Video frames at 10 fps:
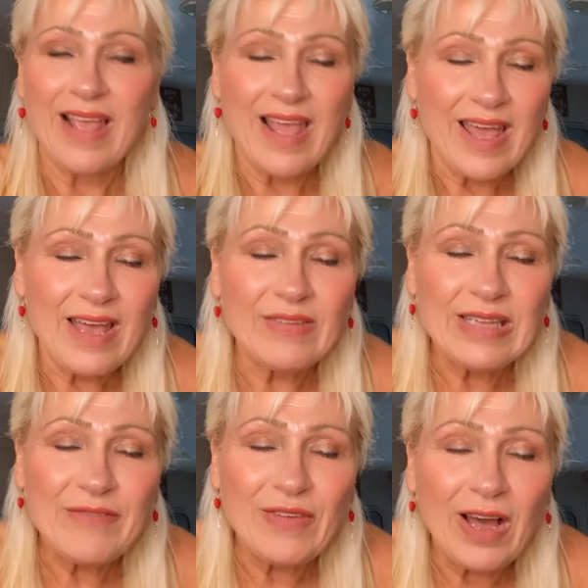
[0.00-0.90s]

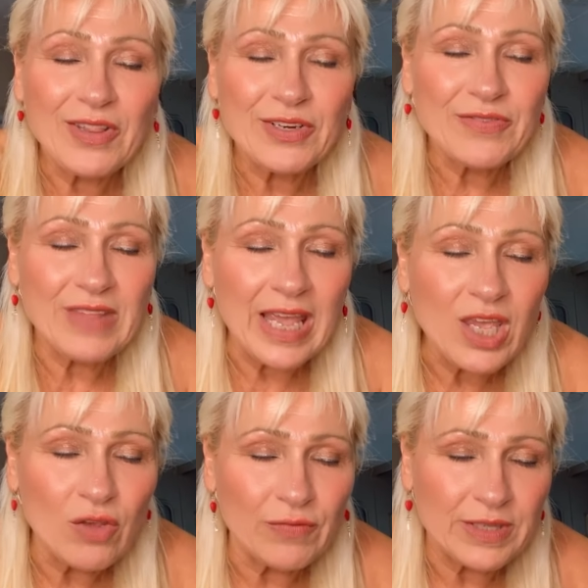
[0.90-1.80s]
heavenly father
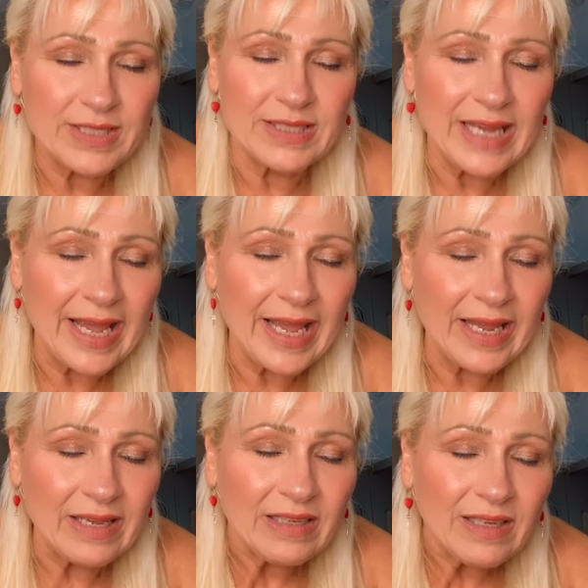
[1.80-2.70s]
thank you for this
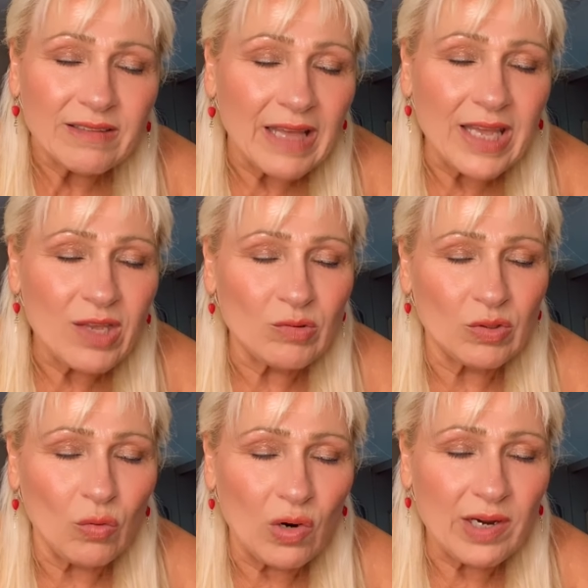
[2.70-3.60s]
day Thank you,
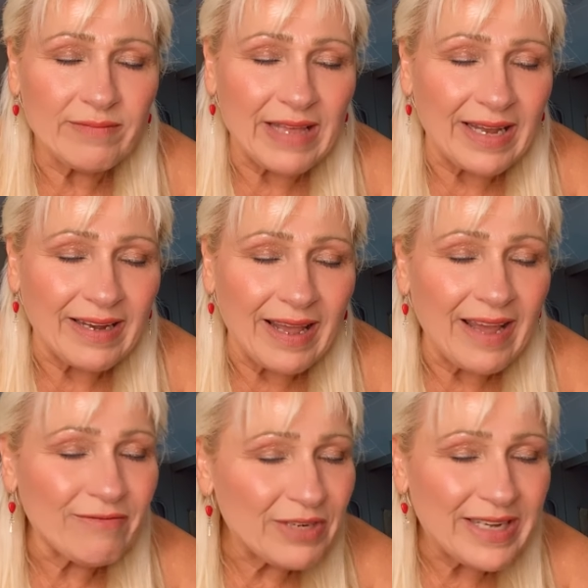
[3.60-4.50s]
Lord, that
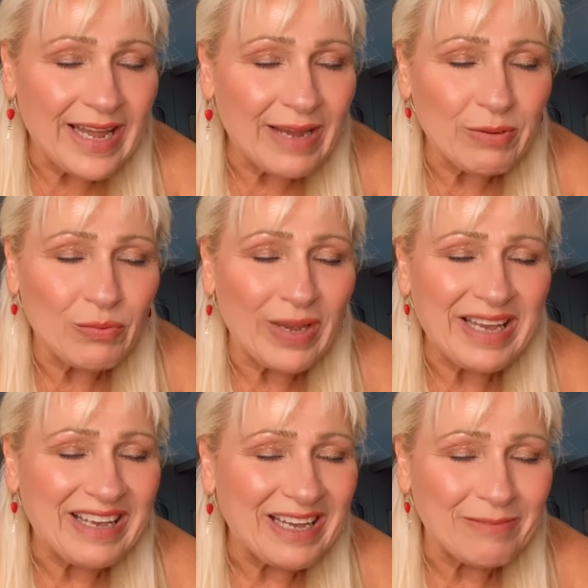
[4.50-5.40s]
every day we
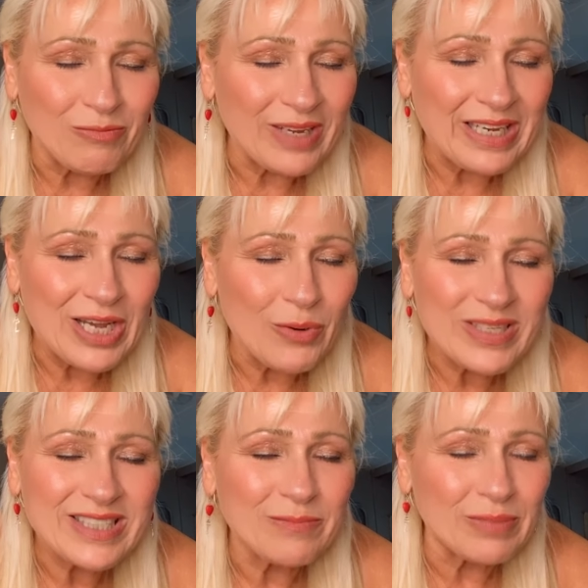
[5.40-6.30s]
wake up, we know
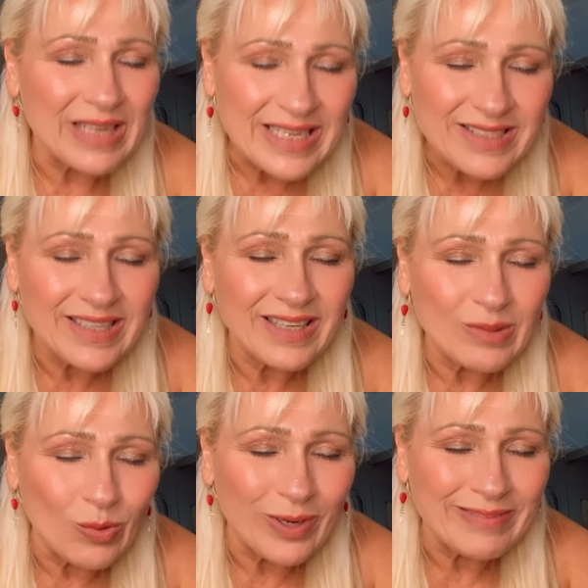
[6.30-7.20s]
it's a blessing,
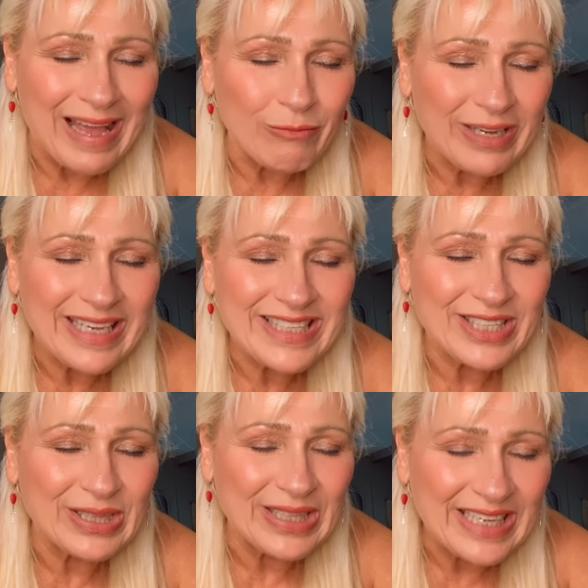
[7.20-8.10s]
Lord, that we get
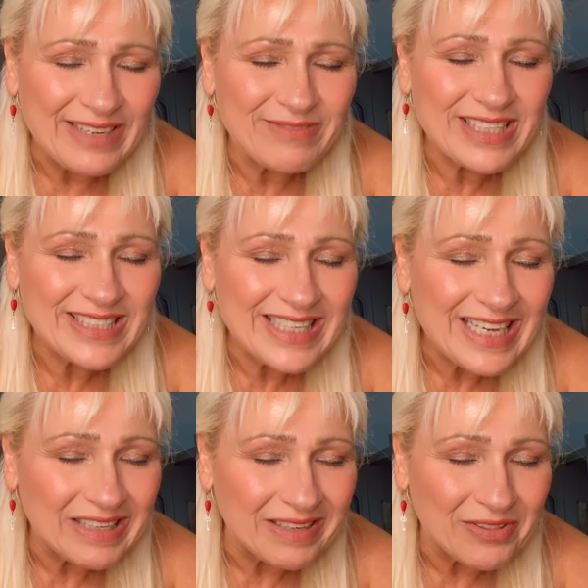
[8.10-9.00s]
to live to
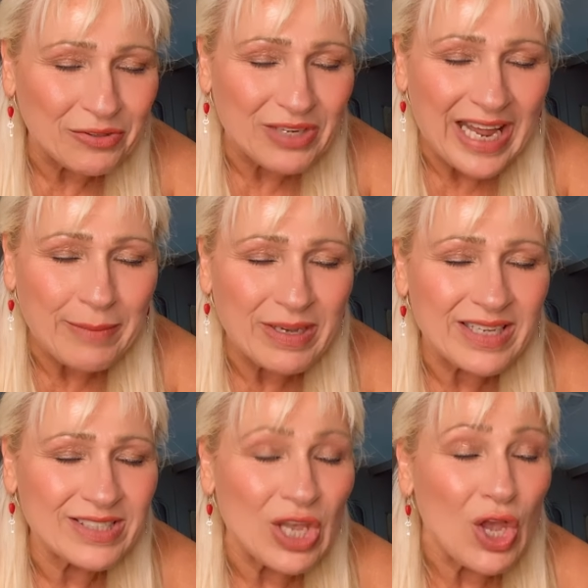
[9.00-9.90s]
see another day
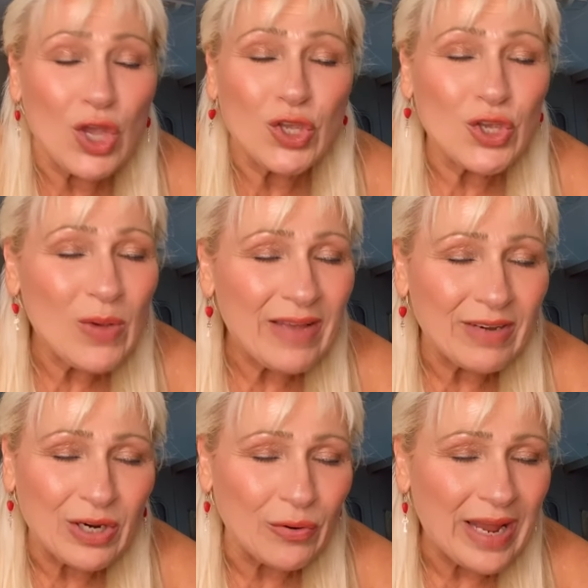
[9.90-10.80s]
because you have
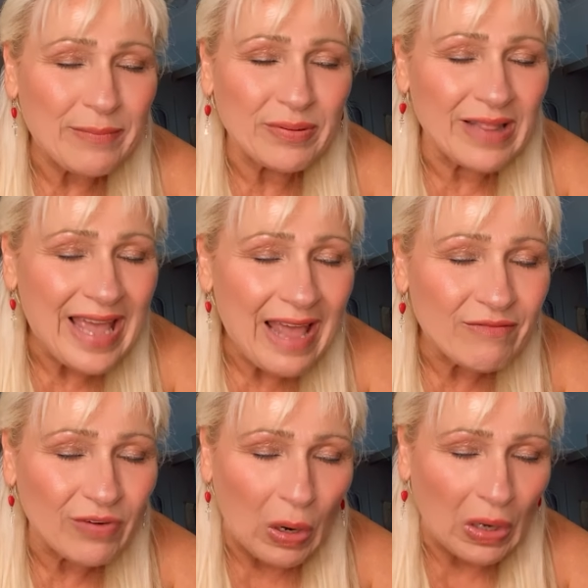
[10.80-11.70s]
a great plan
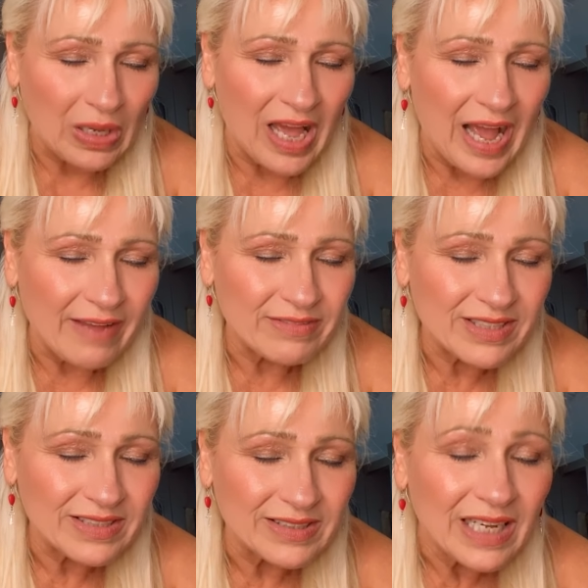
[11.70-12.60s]
for our
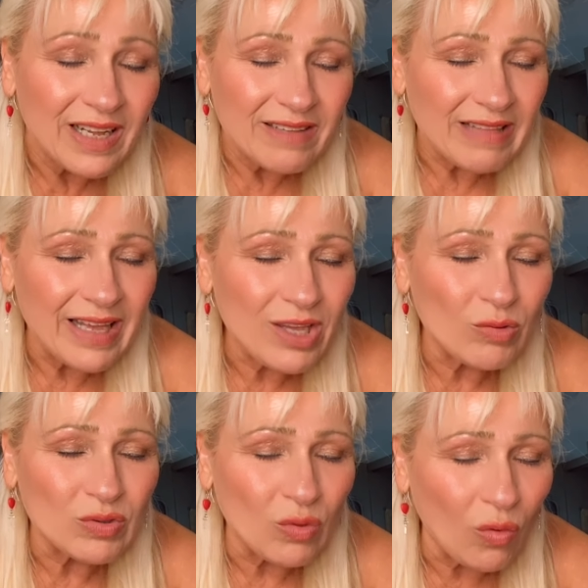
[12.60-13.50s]
lives. Thank
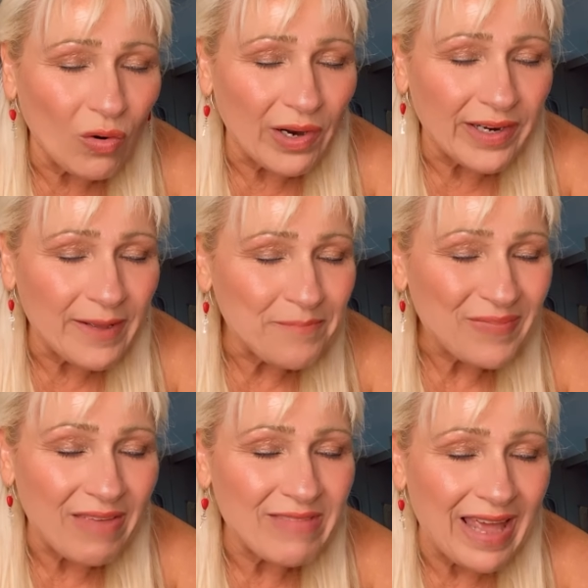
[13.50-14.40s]
you, Lord,
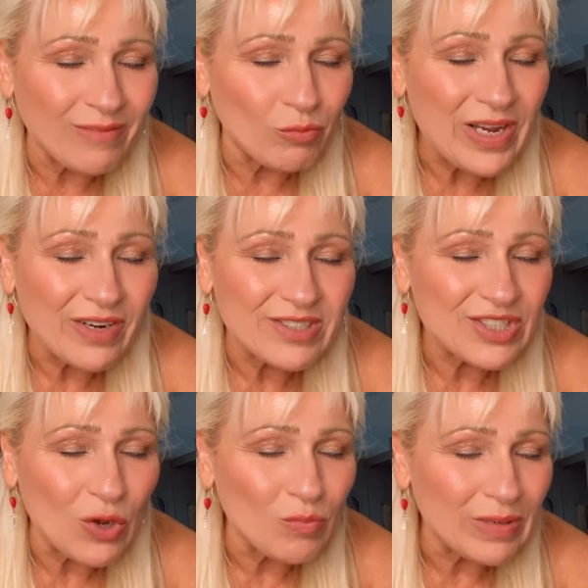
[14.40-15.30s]
that we are
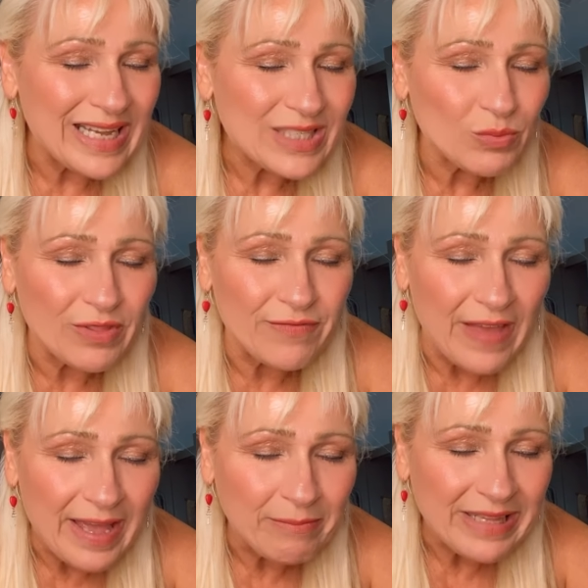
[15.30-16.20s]
so blessed with
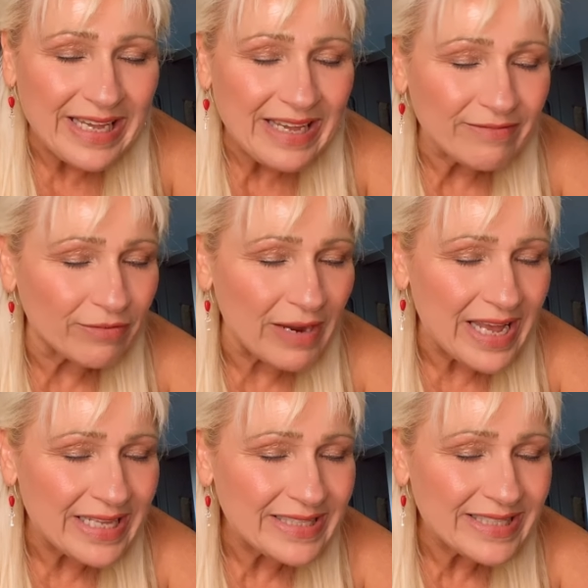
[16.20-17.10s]
family,
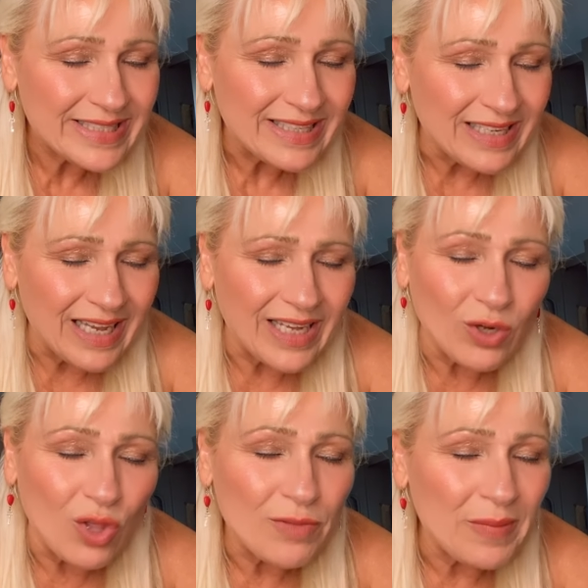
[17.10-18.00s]
friends, and
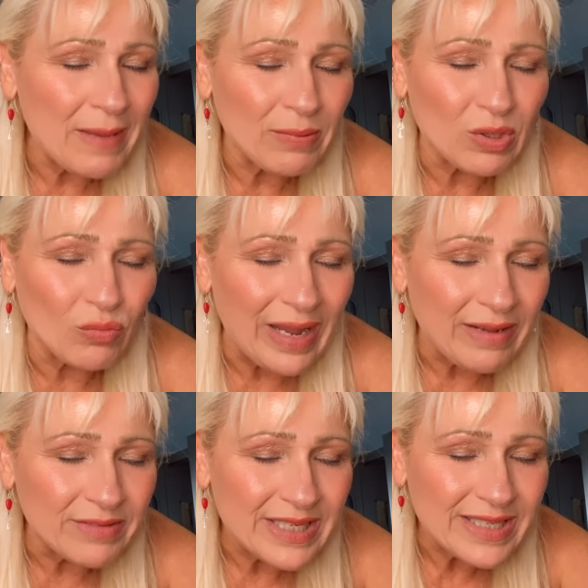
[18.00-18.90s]
all the people
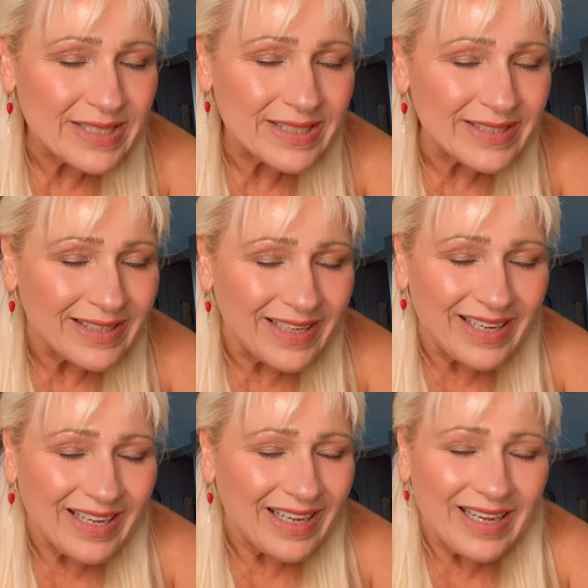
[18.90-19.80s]
around us.
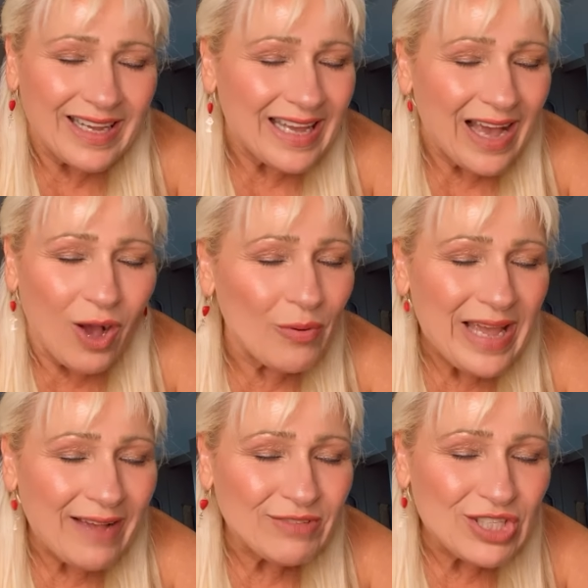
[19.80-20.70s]
All we
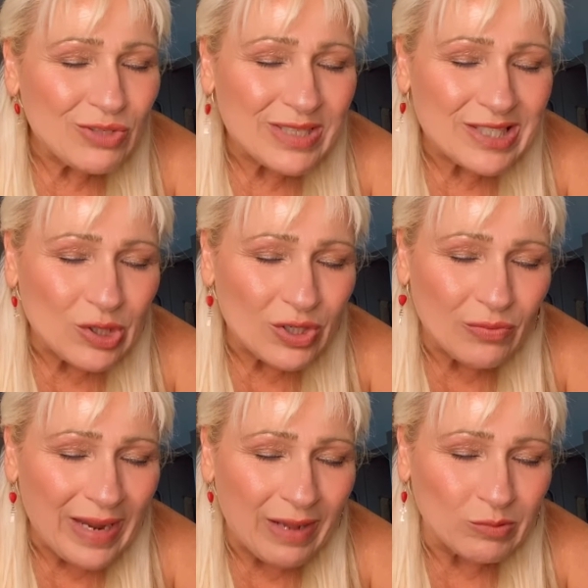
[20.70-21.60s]
have to do is look
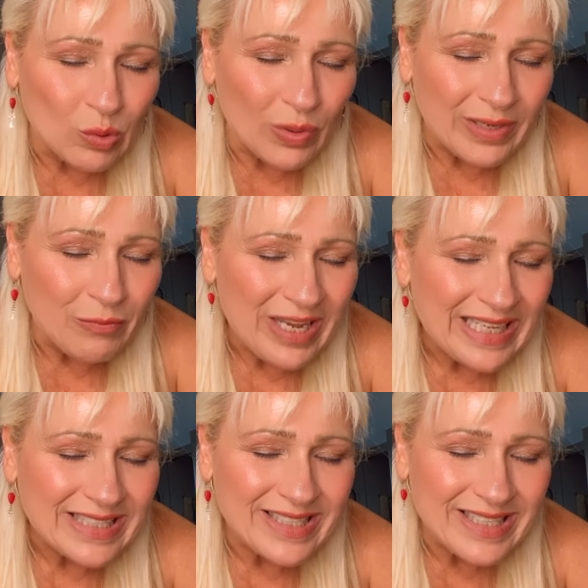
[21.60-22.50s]
around, Lord, and we
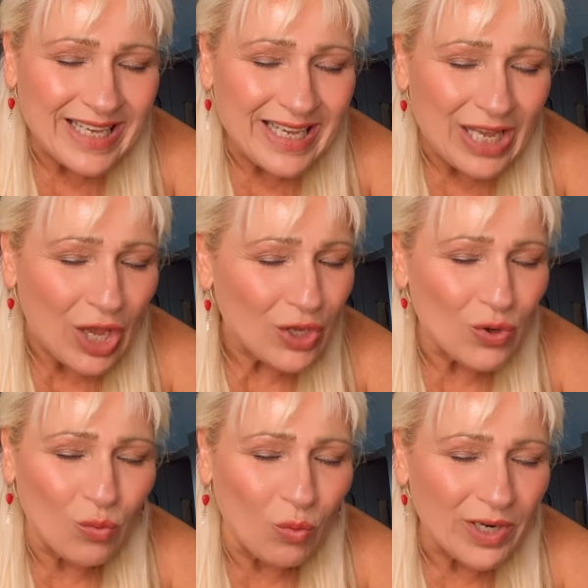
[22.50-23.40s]
can see
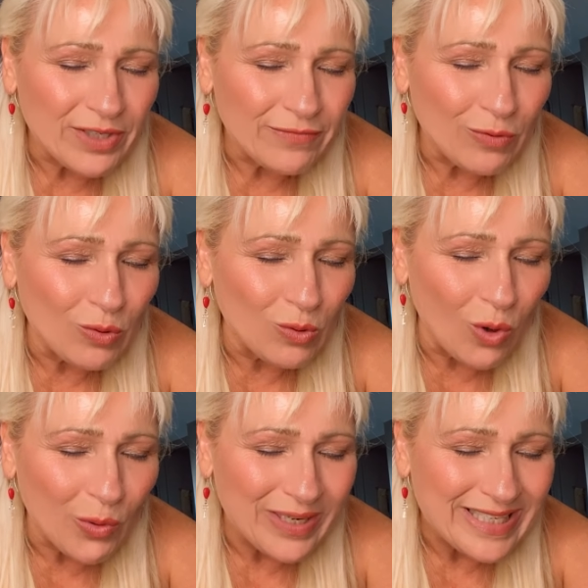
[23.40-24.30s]
your wonderful
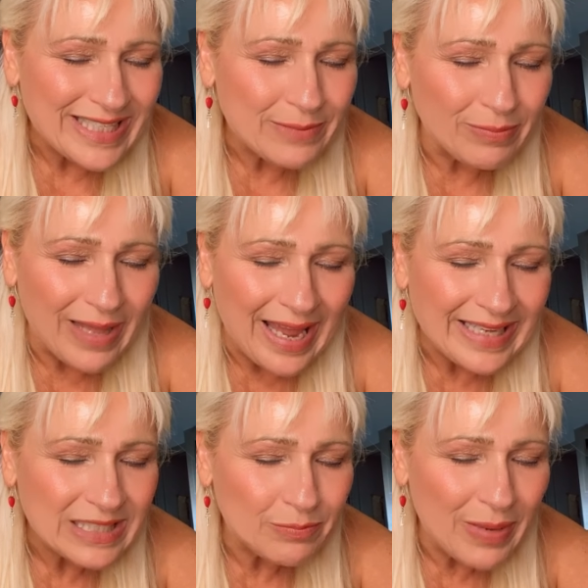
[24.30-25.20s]
glory
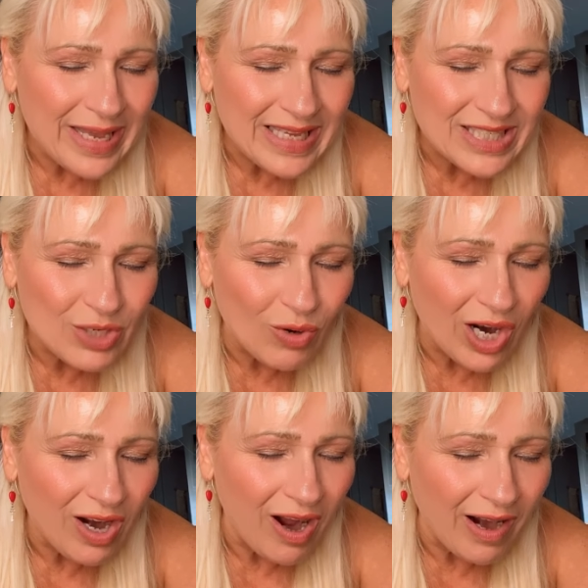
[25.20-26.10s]
displaying, speaking to
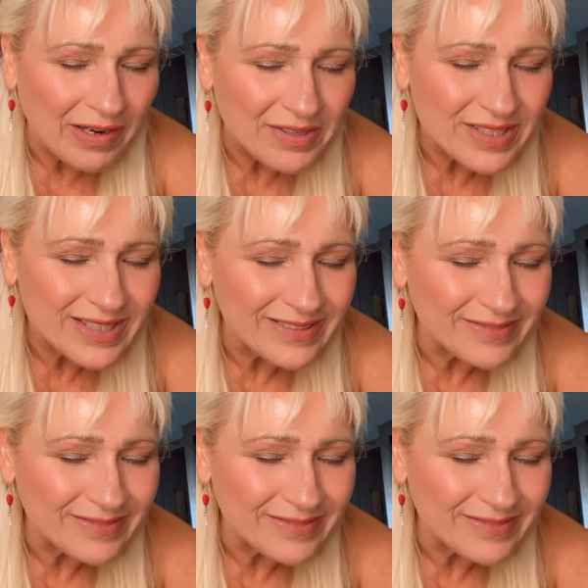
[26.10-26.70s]
our hearts.